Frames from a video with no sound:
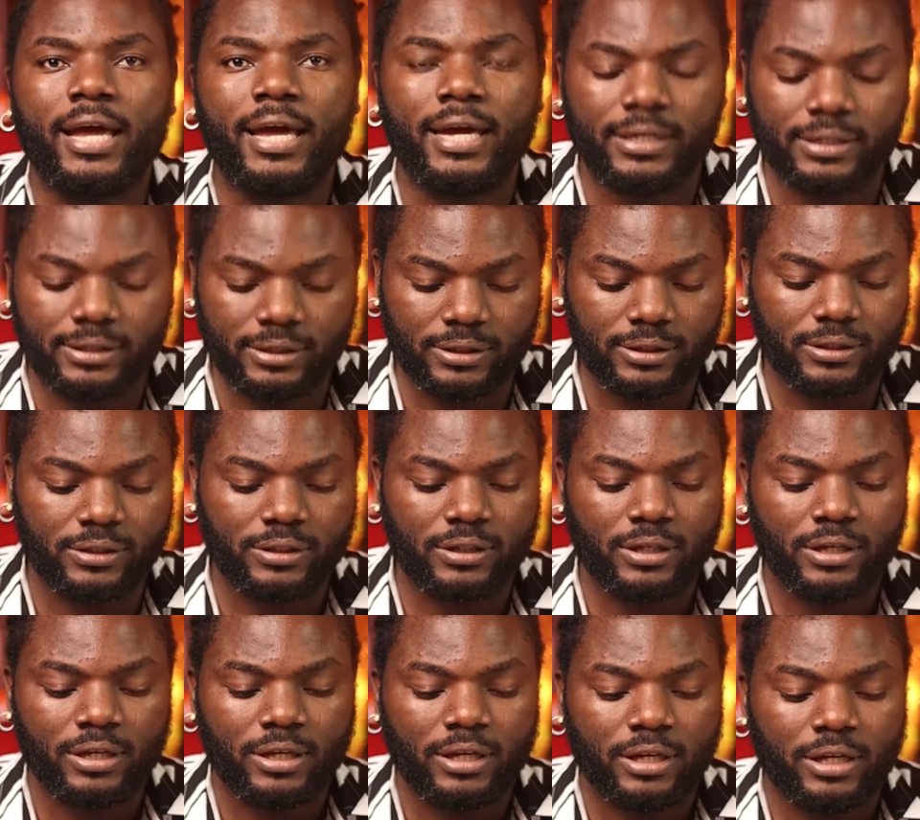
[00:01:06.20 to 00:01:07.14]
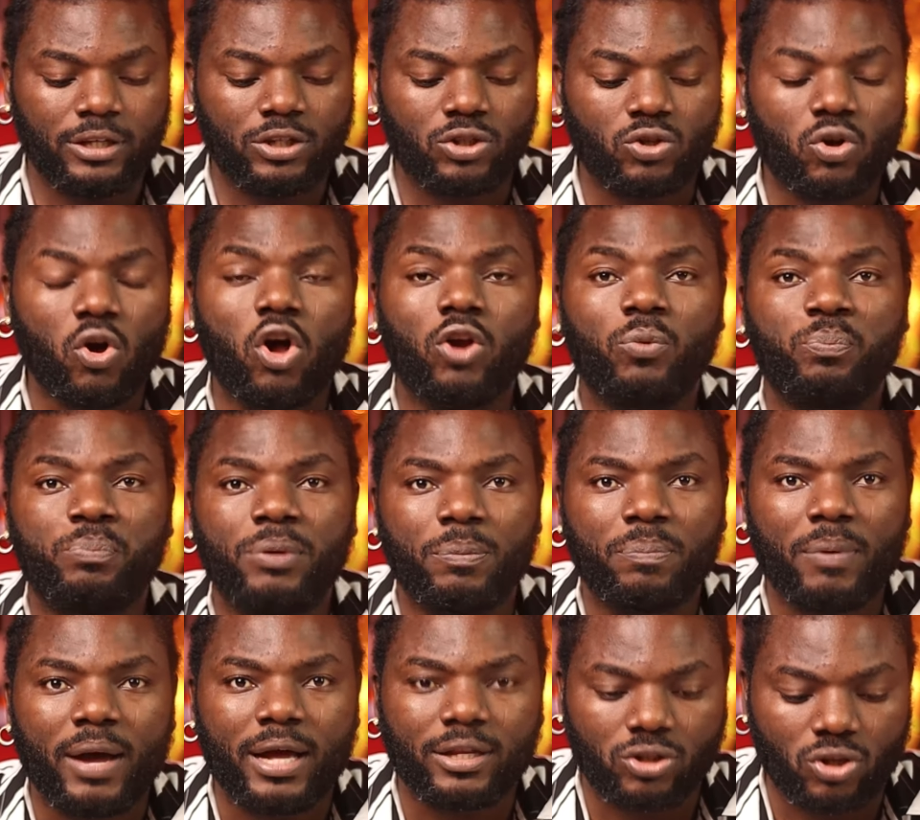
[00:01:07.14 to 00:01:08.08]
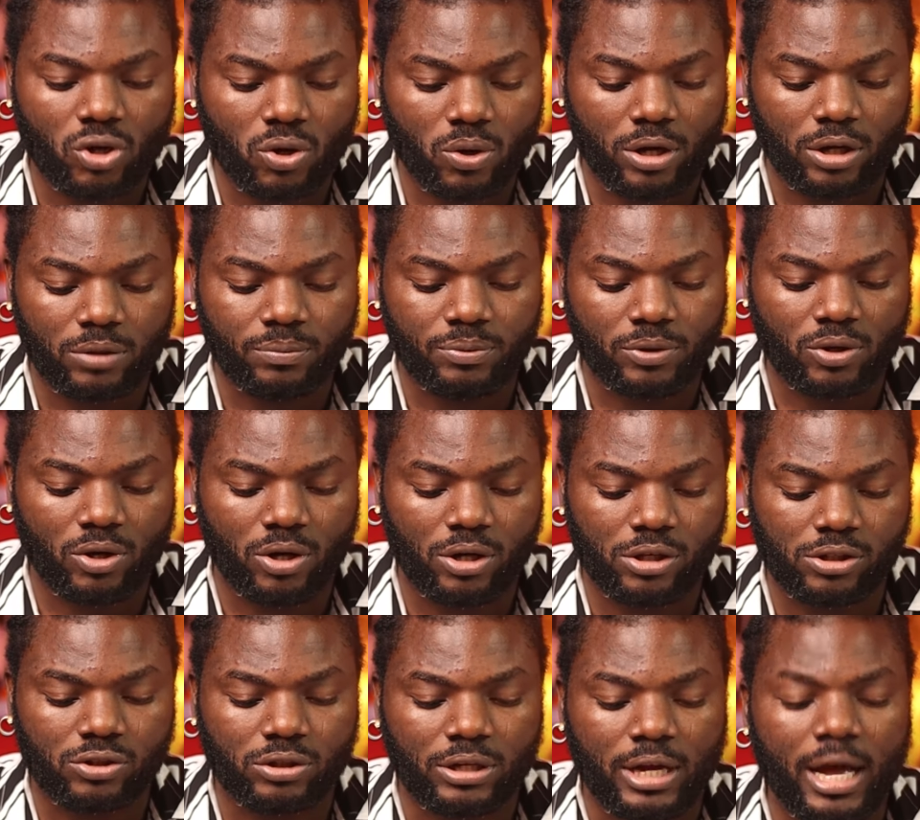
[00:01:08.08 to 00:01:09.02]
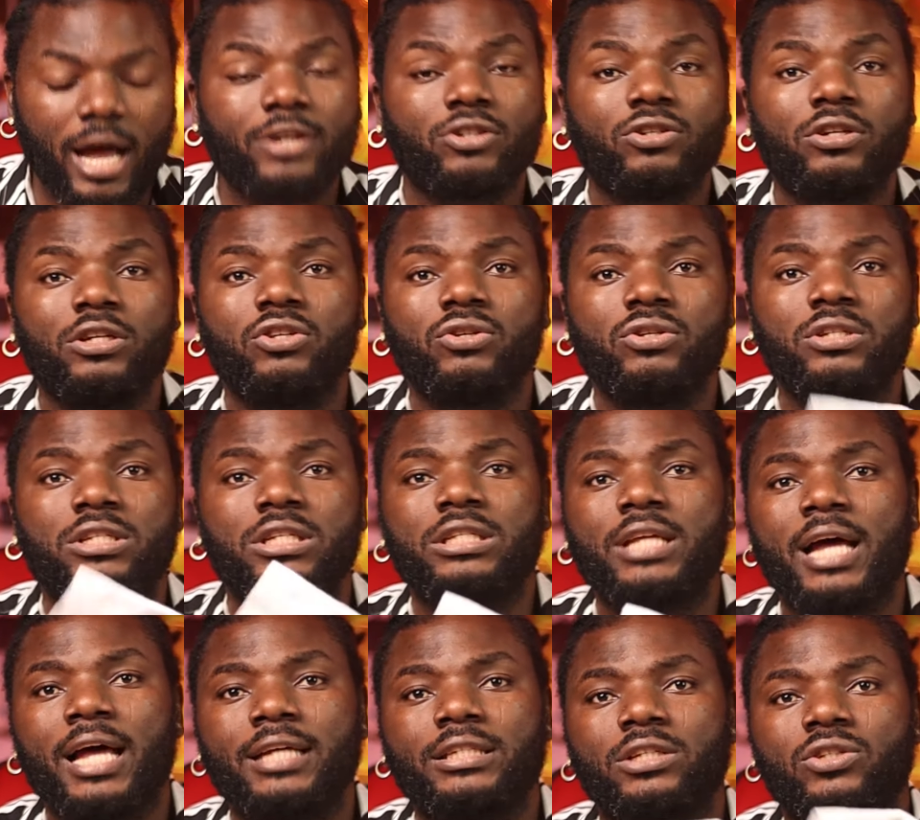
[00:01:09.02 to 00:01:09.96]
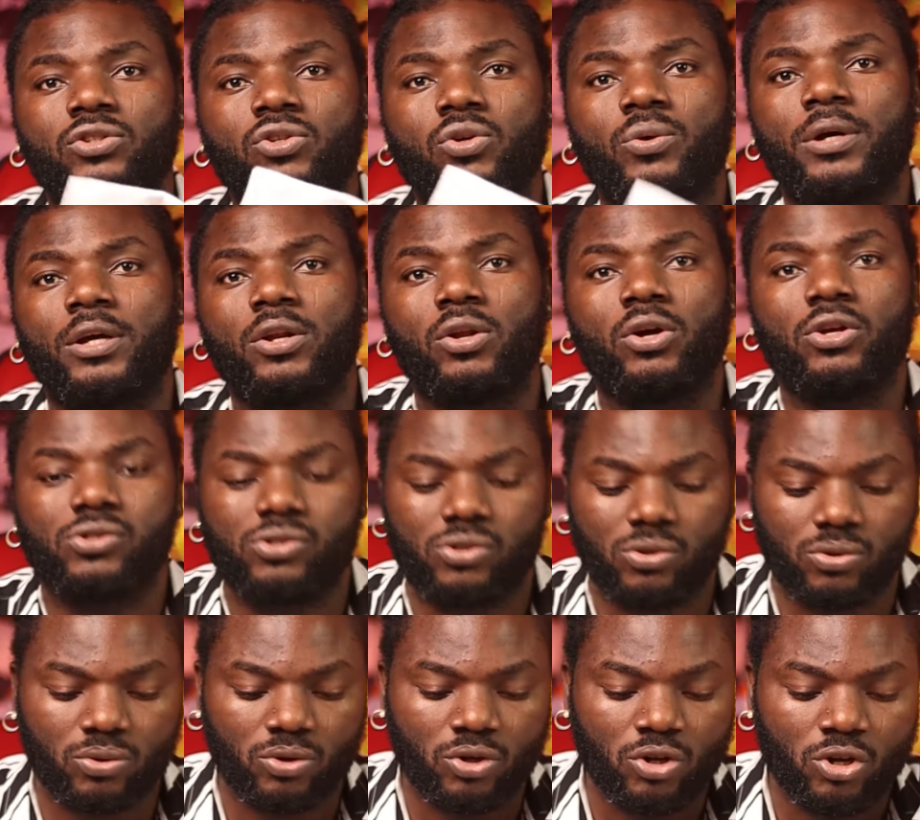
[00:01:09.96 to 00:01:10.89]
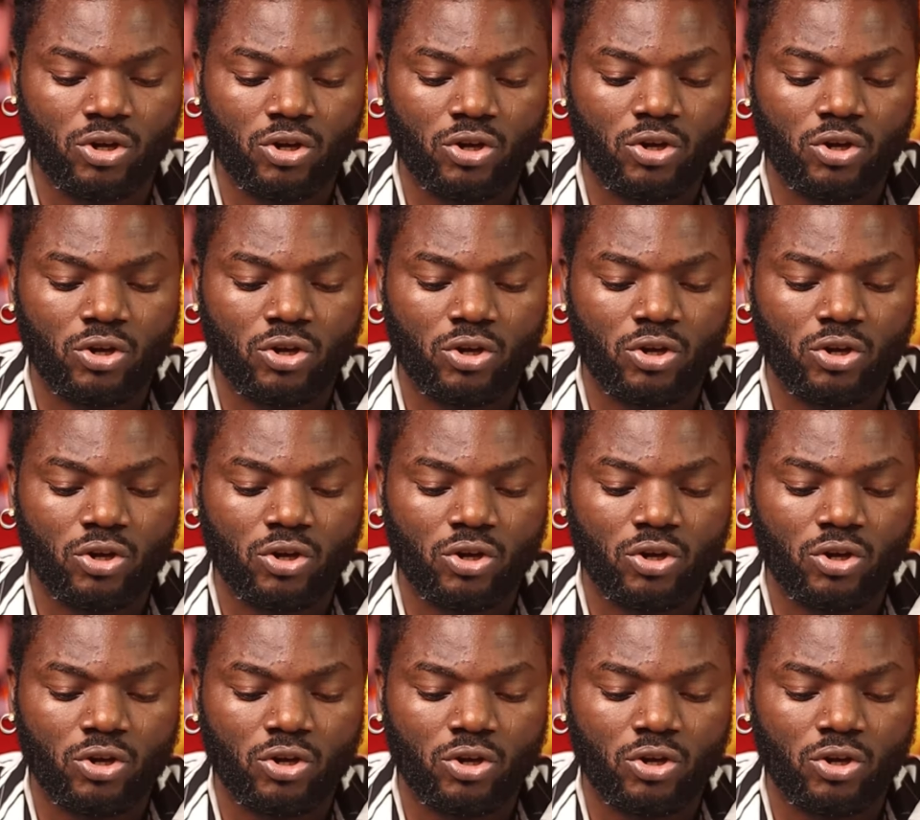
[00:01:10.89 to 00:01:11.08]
and it's called paper towel because you can actually use it as a towel also.